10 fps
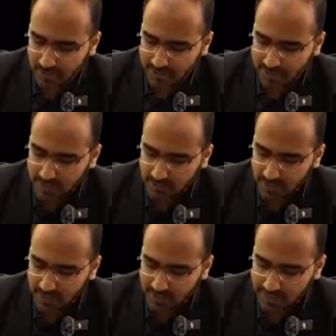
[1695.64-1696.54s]
Next is
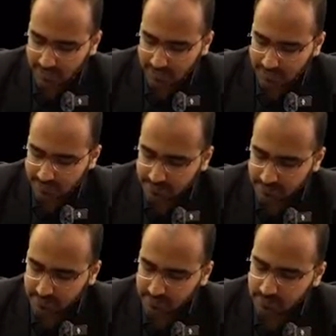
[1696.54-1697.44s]
what, guys?
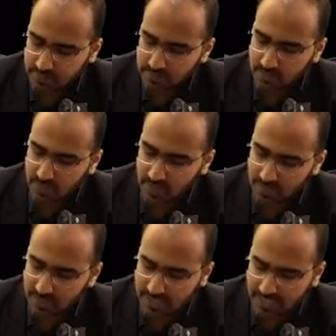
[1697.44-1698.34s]

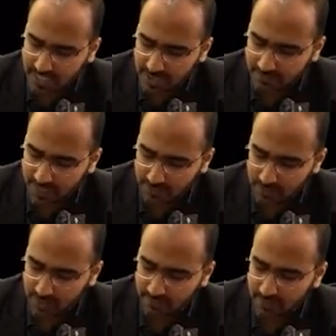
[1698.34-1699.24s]
This kind of
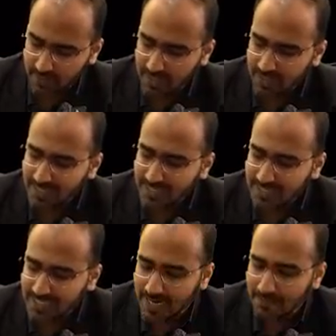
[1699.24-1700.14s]
capnography.
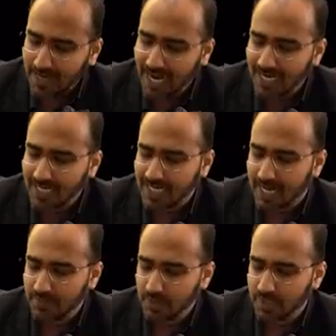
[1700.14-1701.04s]
Step ladder
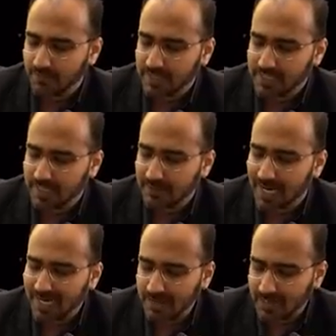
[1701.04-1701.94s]
capnography. Step
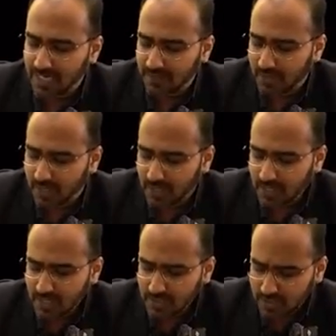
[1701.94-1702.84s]
ladder meaning what?
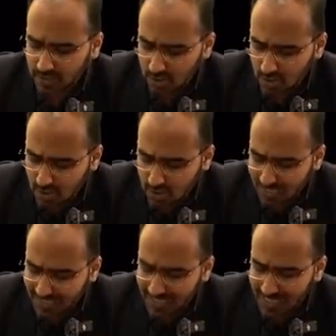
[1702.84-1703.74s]

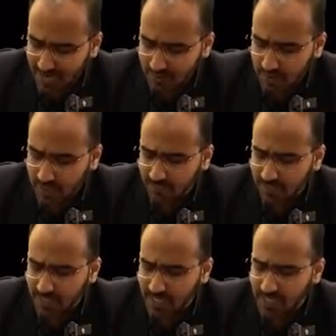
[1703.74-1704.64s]
Slowly the
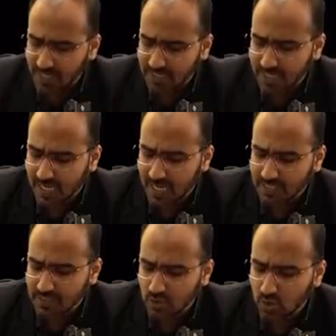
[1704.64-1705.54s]
capnography readings
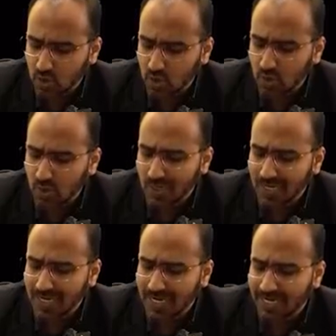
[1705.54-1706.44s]
are
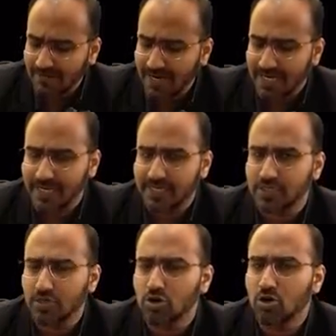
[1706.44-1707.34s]
slowly elevating.
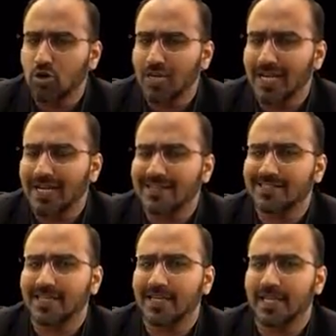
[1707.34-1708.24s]
Slowly it
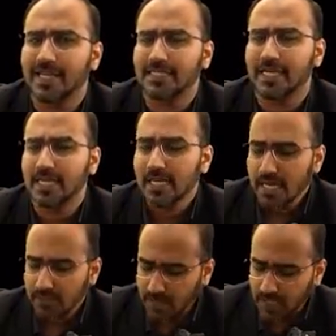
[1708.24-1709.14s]
is increasing.
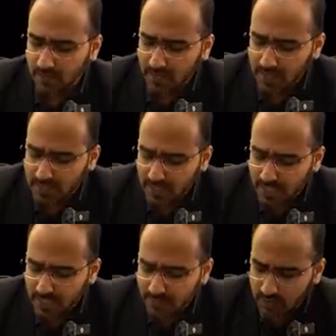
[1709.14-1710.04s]

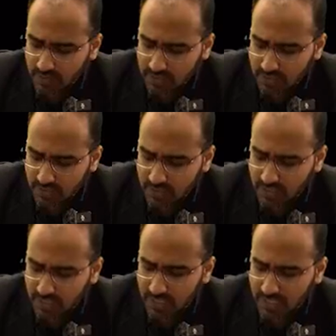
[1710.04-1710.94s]
Previously it was
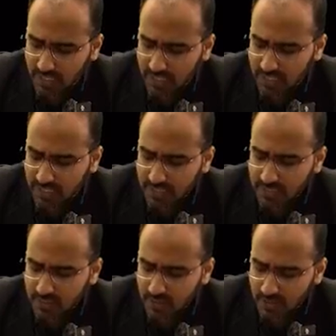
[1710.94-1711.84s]
38.
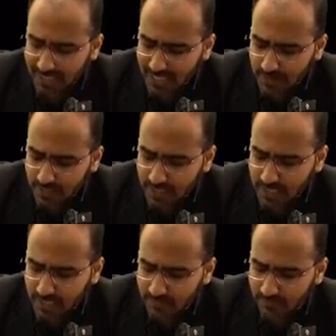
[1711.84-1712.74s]
Slowly it
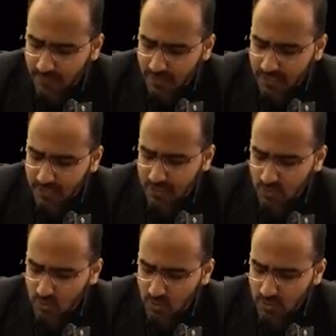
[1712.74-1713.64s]
became
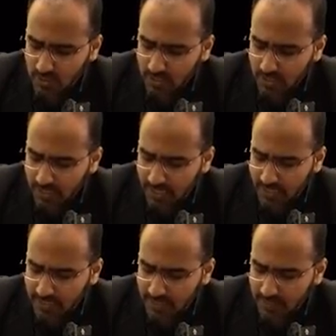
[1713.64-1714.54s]
42.
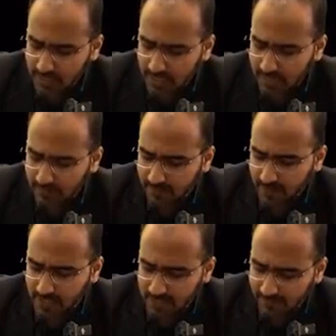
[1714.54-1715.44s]
Next it became
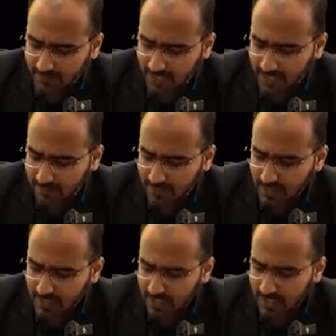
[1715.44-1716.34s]
45.
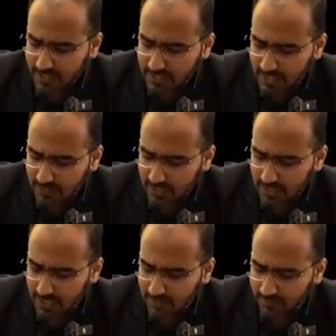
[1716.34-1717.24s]
Next it
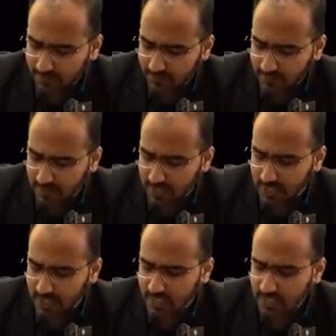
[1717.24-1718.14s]
became
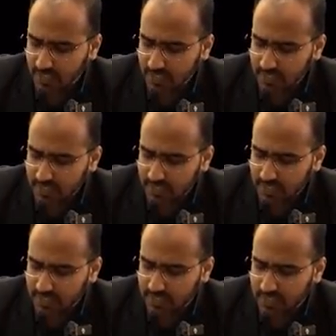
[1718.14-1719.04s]
50,
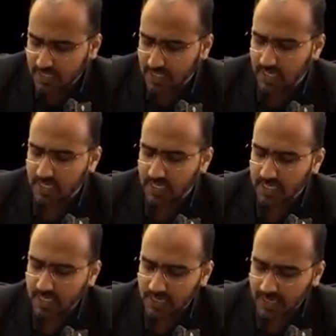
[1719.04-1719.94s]

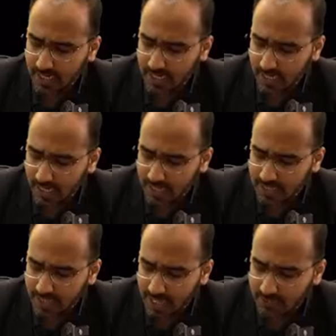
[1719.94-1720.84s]
60. Right?
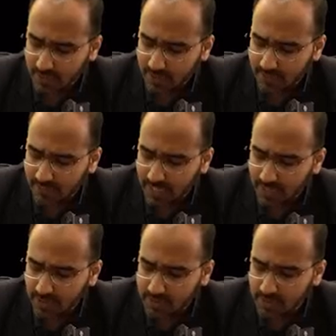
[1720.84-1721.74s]
And the capnograph
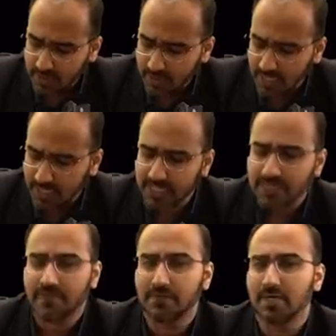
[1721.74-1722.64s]
value is also
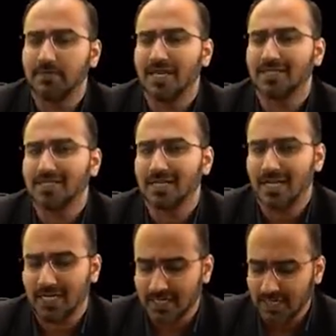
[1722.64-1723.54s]
increasing from the
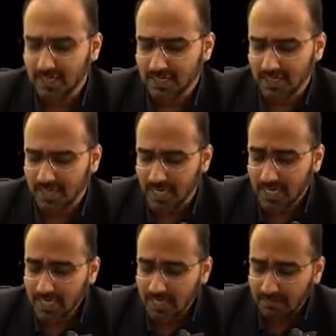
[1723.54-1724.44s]
baseline.
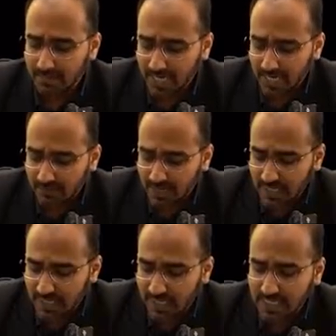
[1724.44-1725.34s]
Okay? But it will
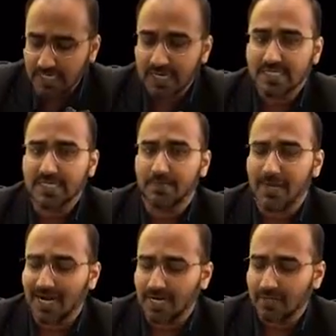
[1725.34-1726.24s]
increase in the step
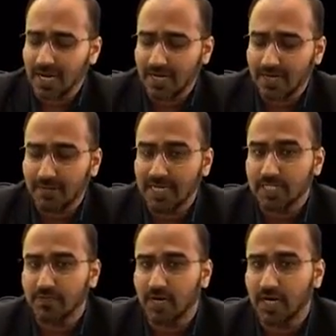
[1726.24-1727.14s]
ladder manner
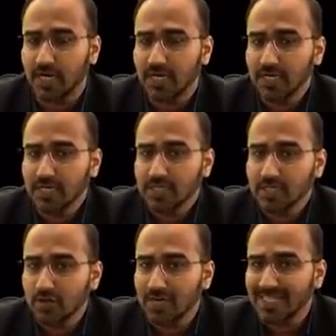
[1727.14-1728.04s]
means what?
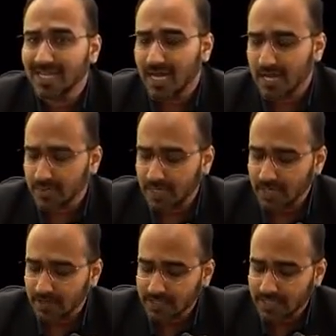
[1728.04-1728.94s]
Slowly the carbon
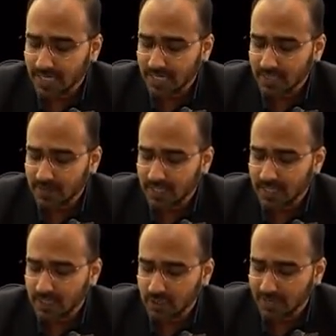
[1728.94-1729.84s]
dioxide is
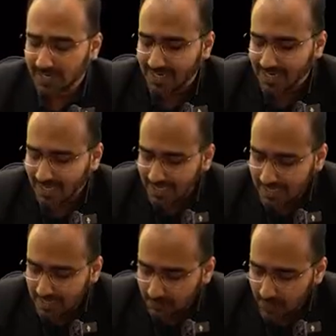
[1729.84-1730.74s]
being accumulated
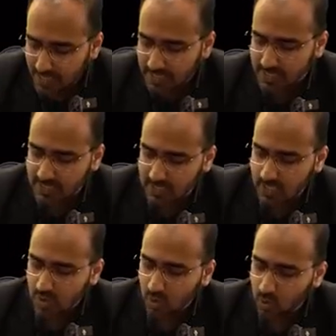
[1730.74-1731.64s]
in the
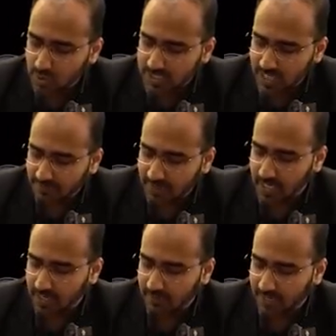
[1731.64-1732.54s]
patients who is
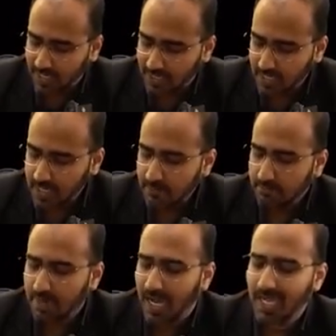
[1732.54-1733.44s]
suffering with
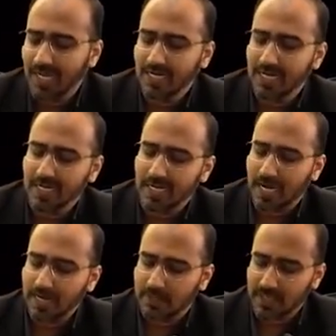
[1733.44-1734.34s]
malignant
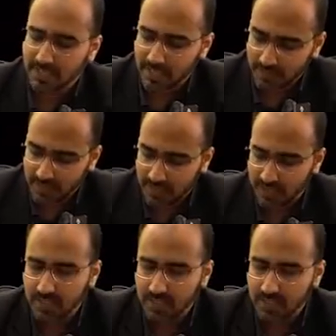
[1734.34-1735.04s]
hyperthermia.